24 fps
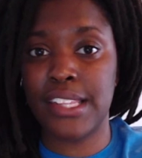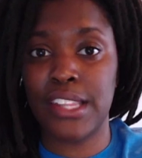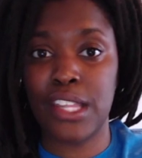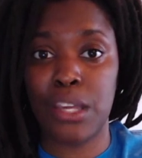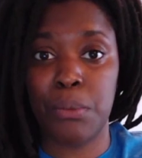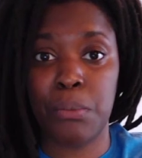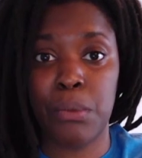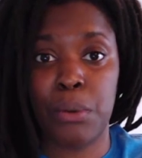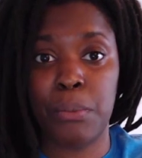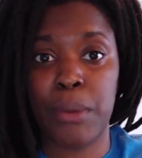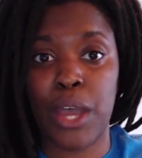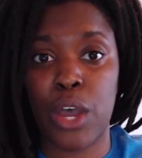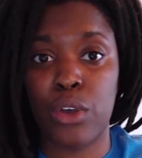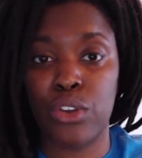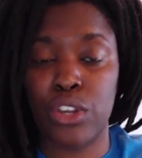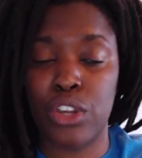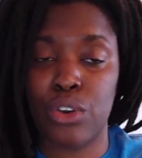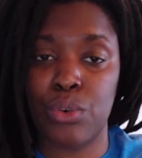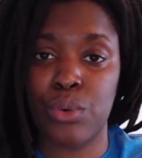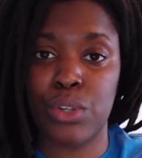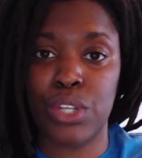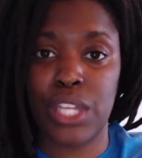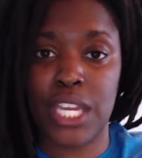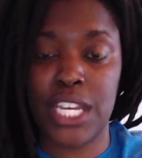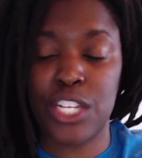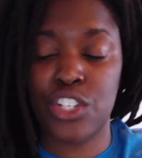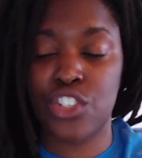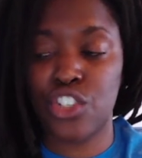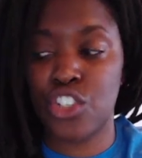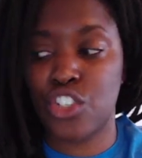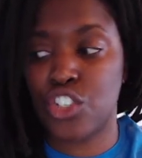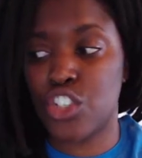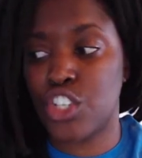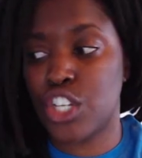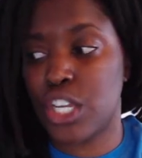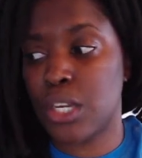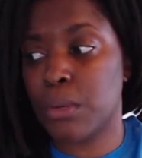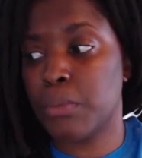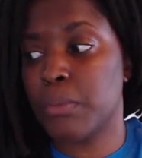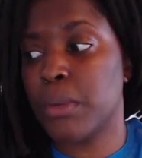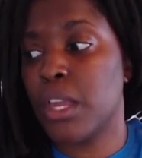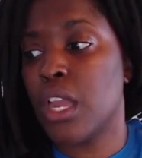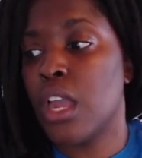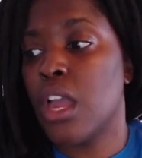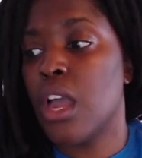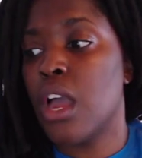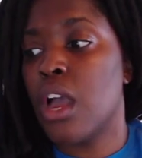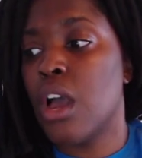them about your relationship.
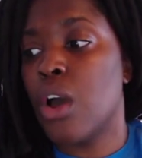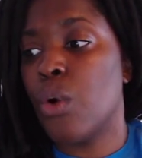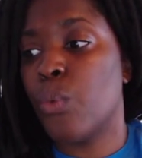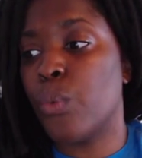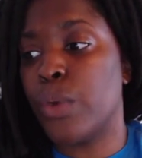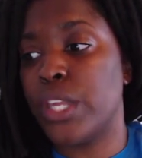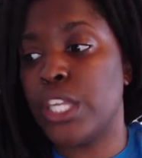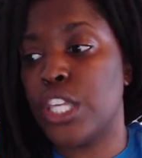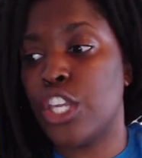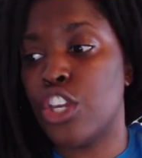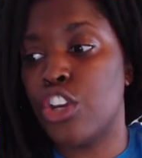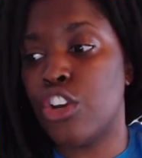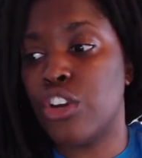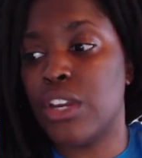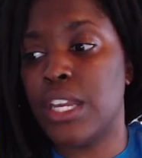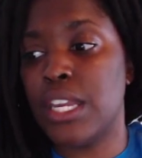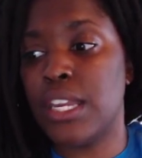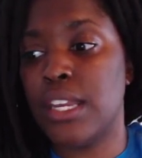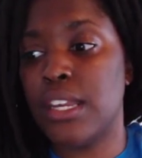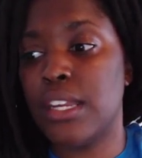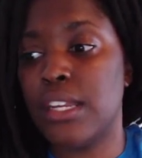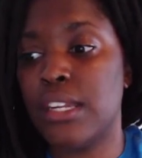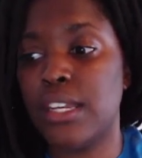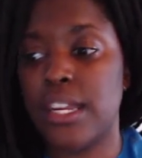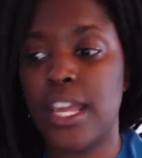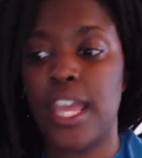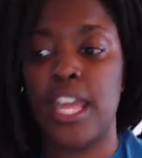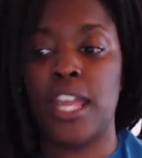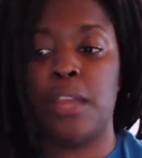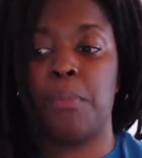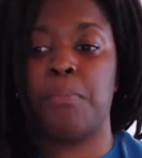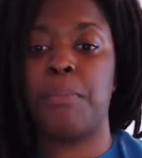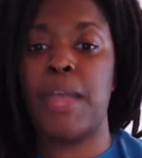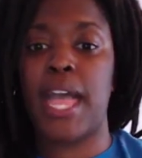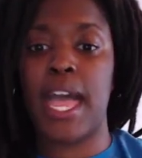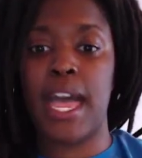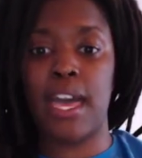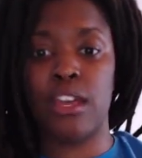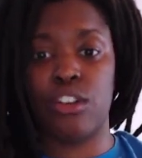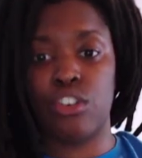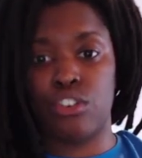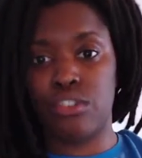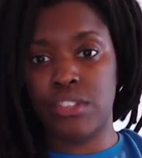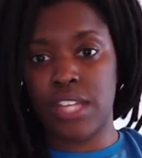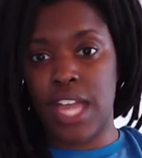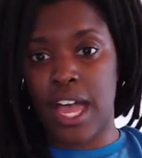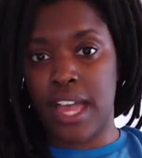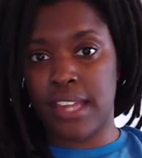When you're in a bad
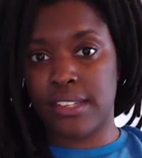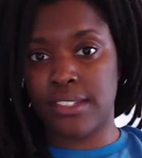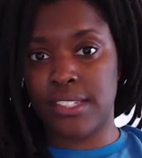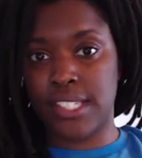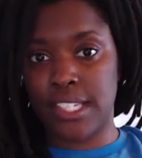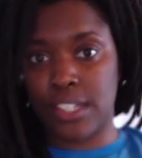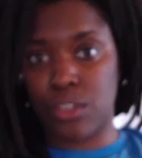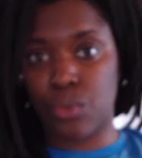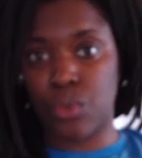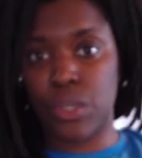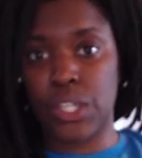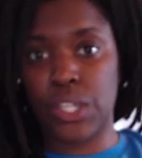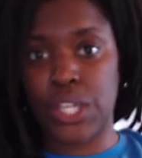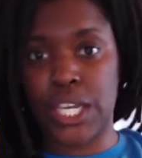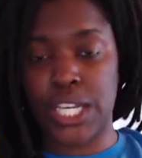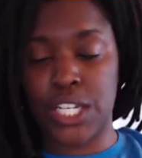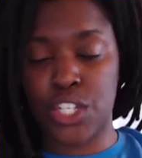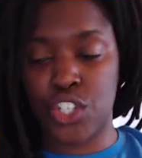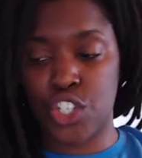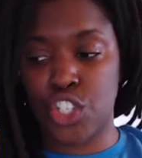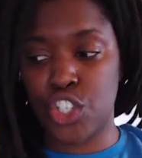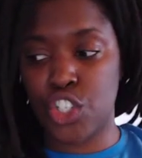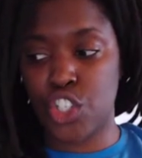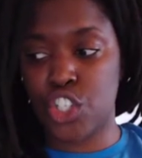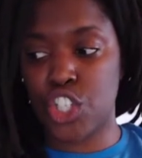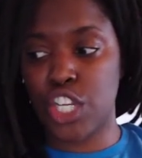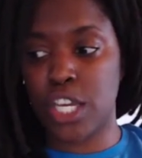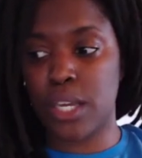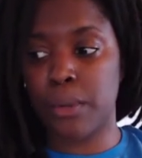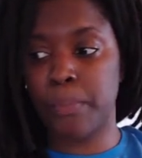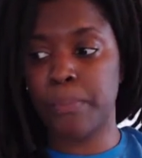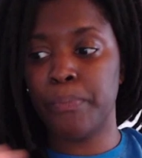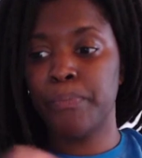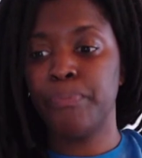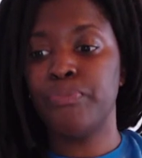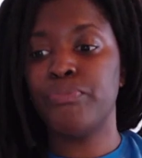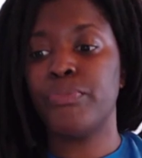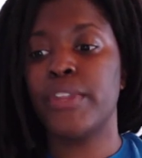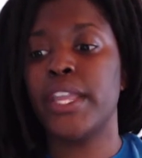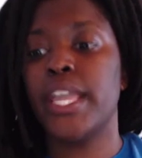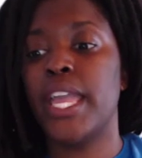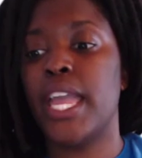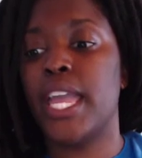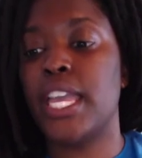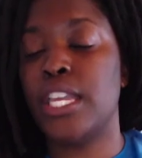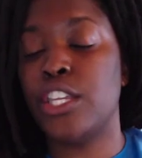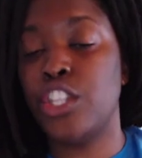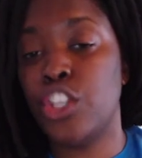or toxic relationship
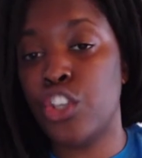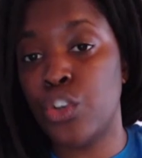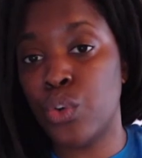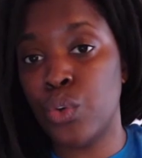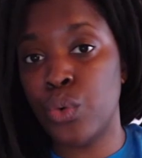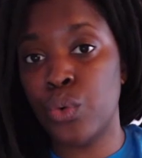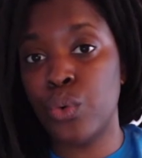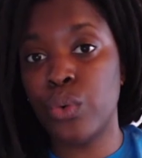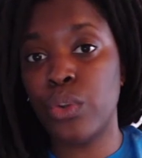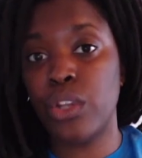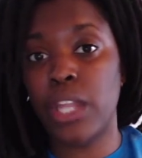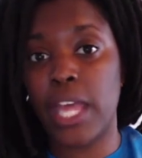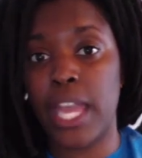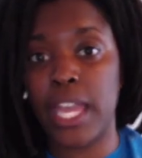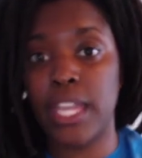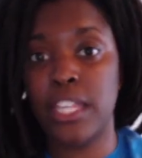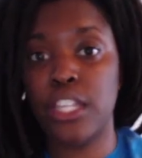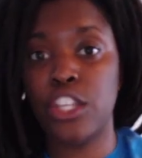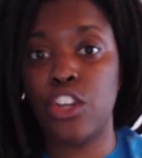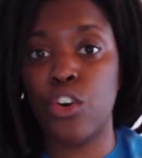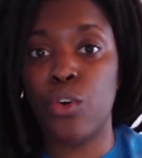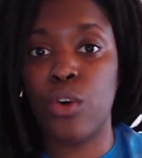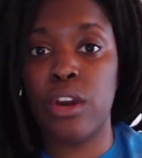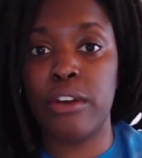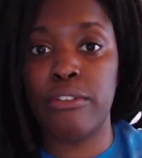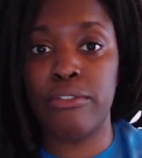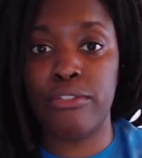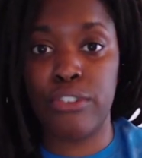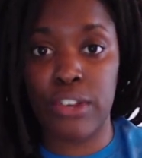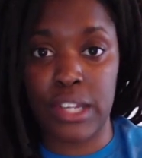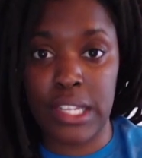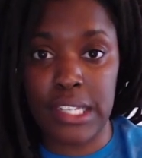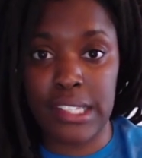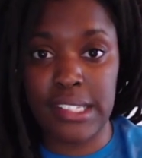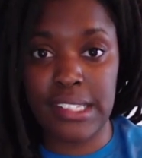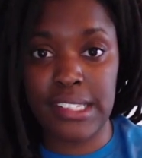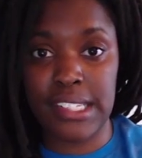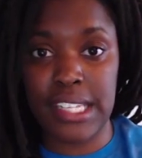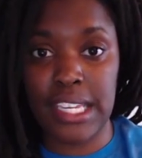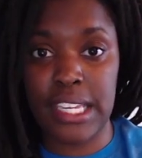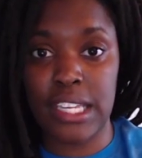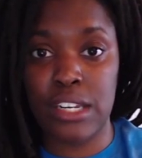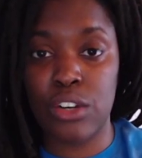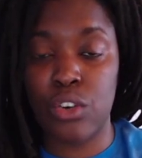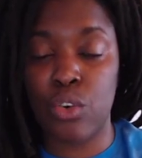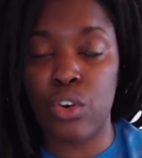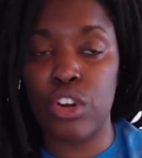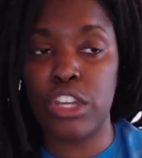and you let your friends
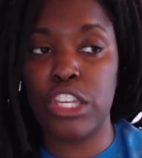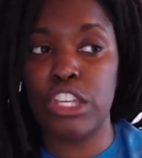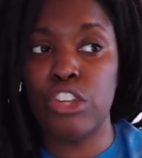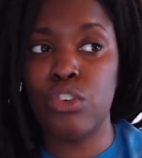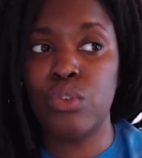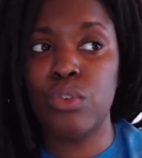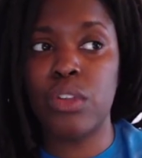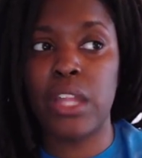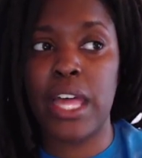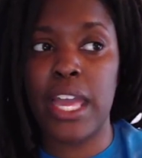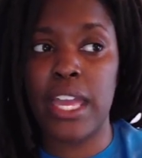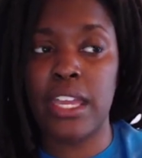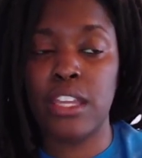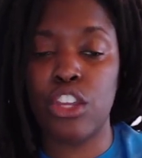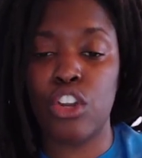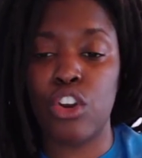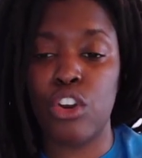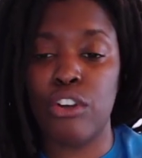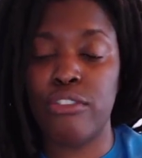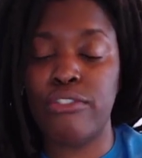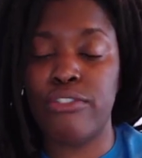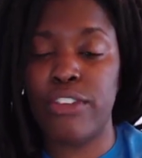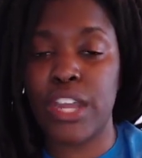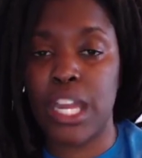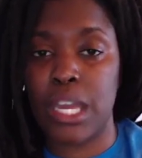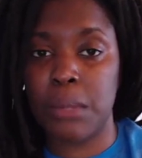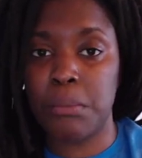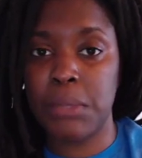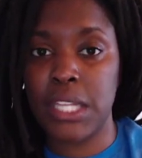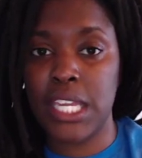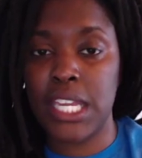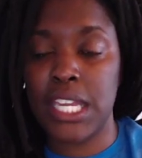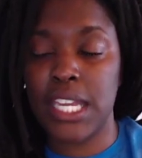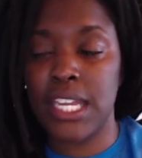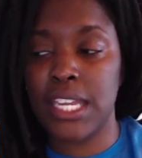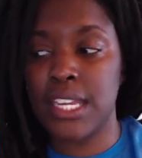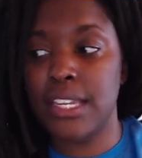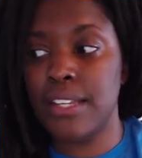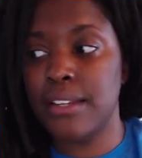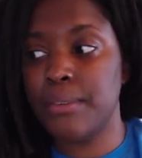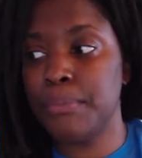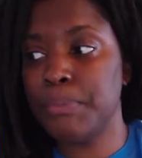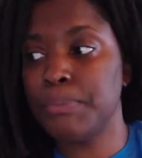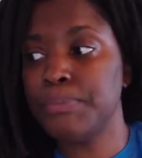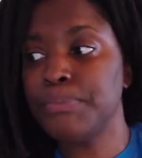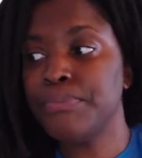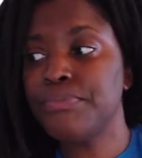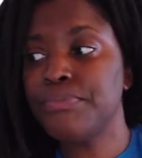in or you let your family in,